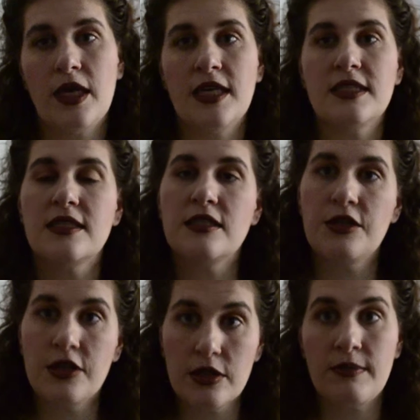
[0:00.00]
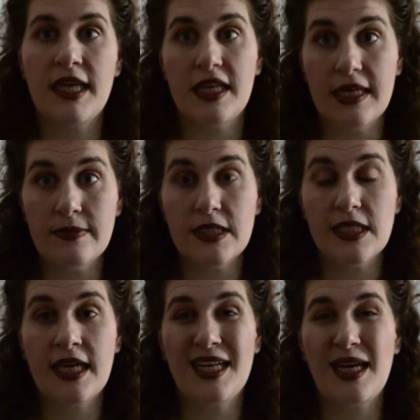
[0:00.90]
It doesn't hurt my lips,
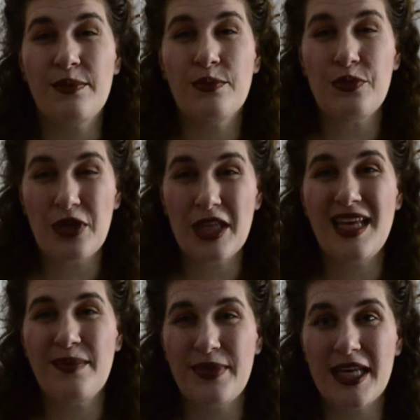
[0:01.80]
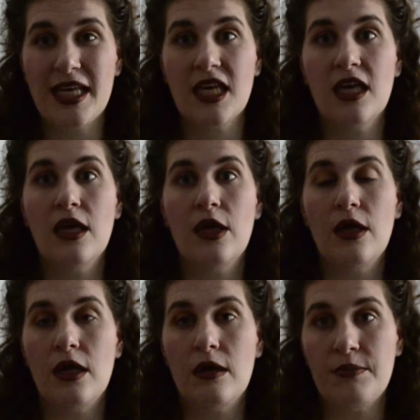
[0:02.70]
and I'm really a big
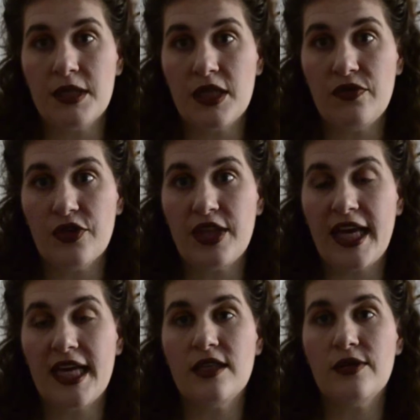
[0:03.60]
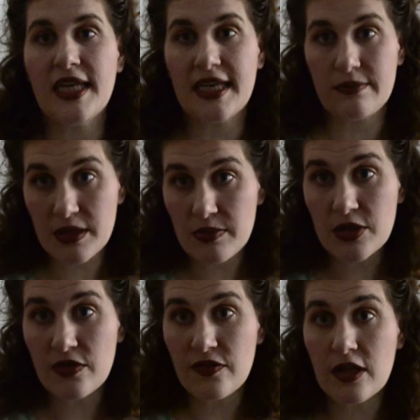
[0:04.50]
believer that you can be
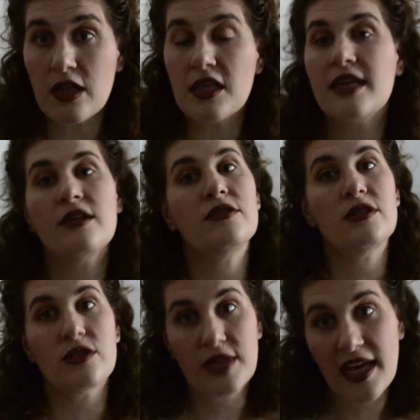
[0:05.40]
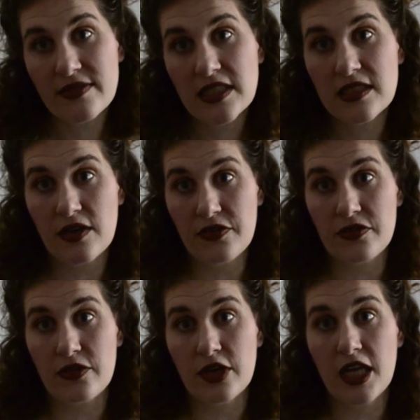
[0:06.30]
beautiful and you don't have to
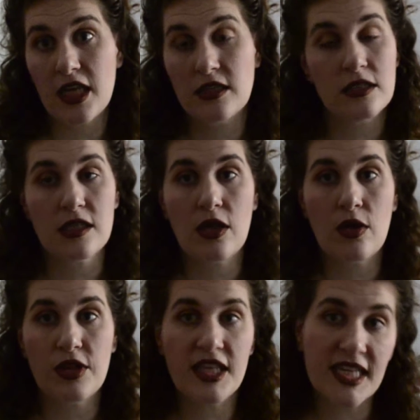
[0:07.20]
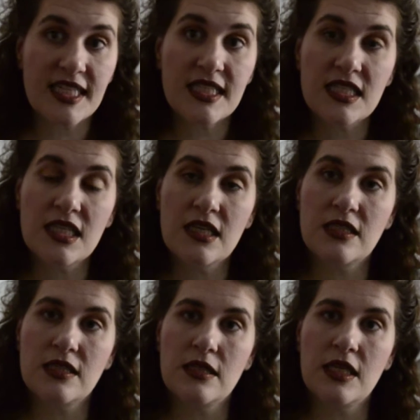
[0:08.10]
suffer for it. So
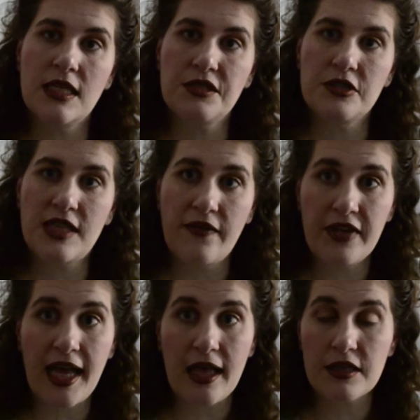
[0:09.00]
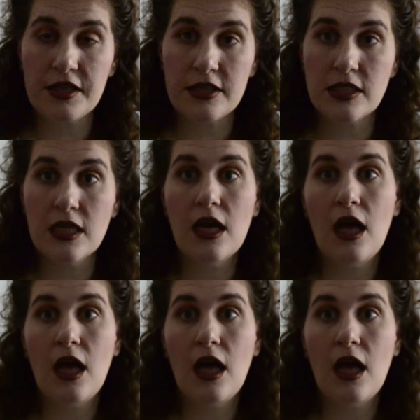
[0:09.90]
these are $7.